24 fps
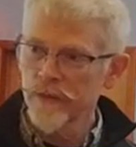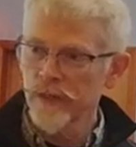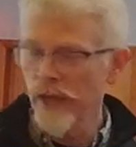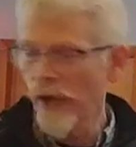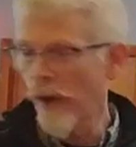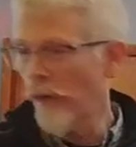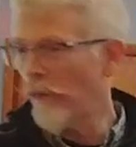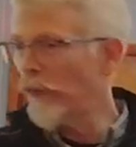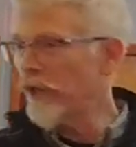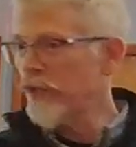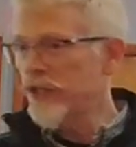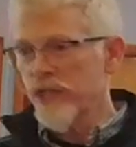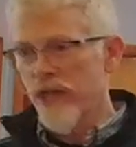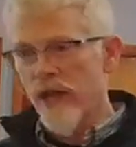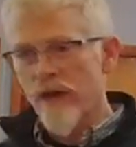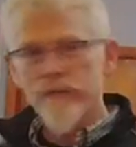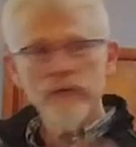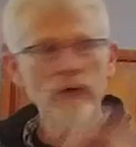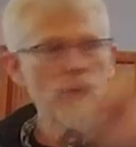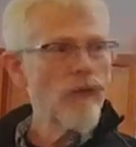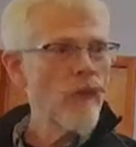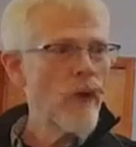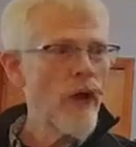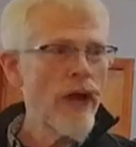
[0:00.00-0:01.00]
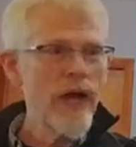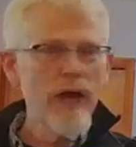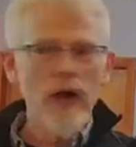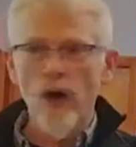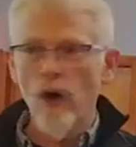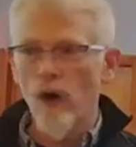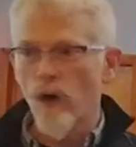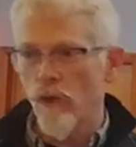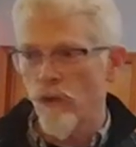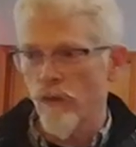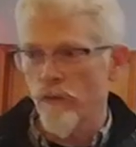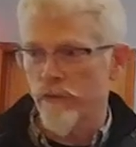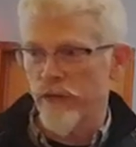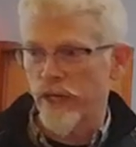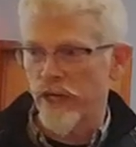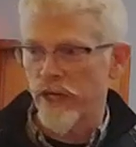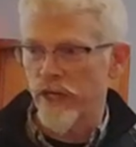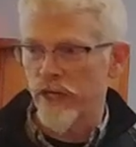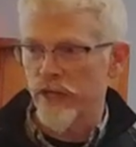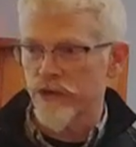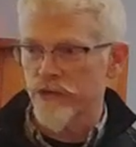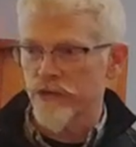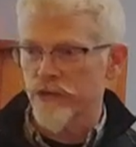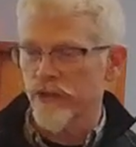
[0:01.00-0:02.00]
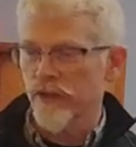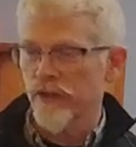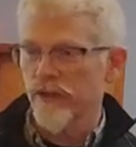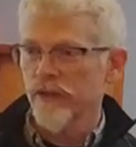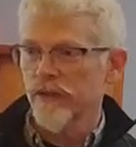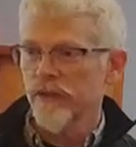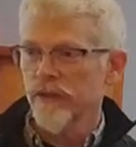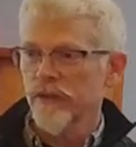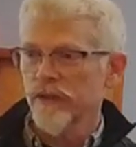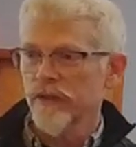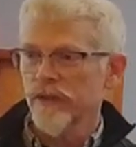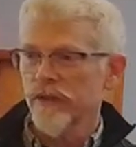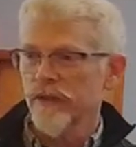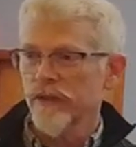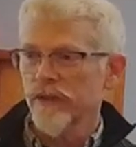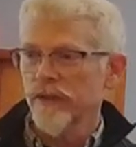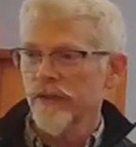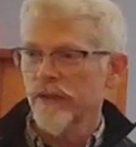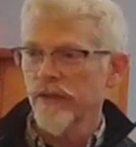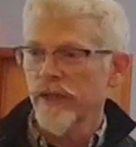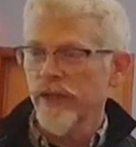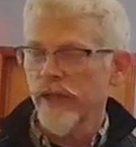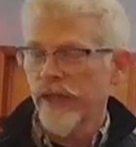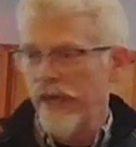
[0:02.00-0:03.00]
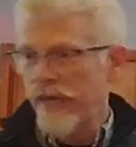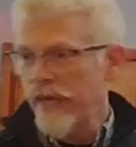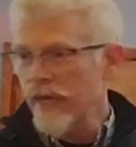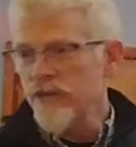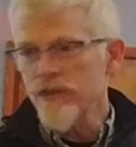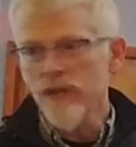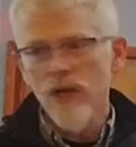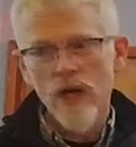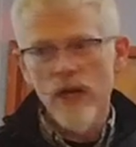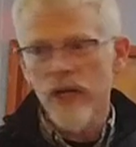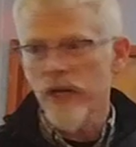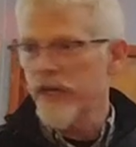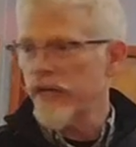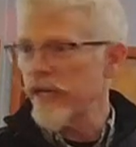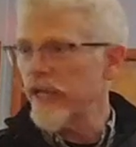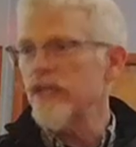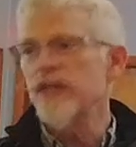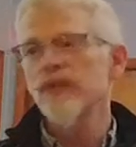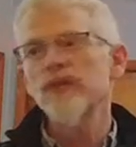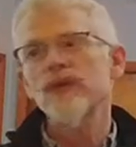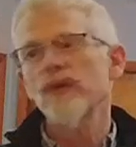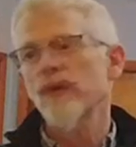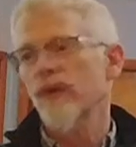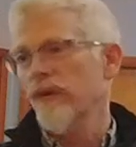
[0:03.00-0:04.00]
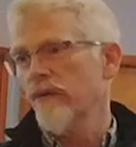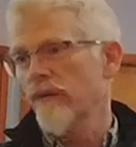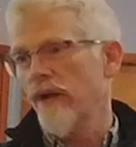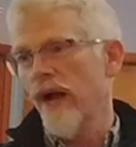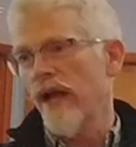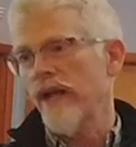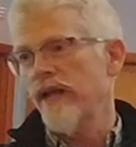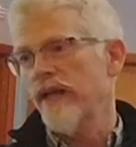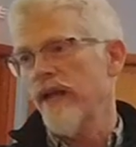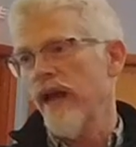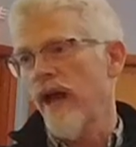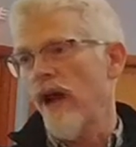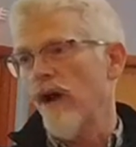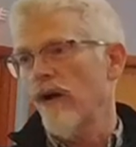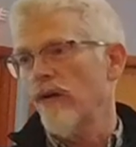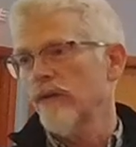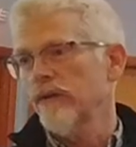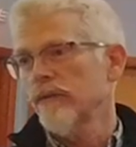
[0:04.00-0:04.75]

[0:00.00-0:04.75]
and whichever way home is, He's on a detour right now.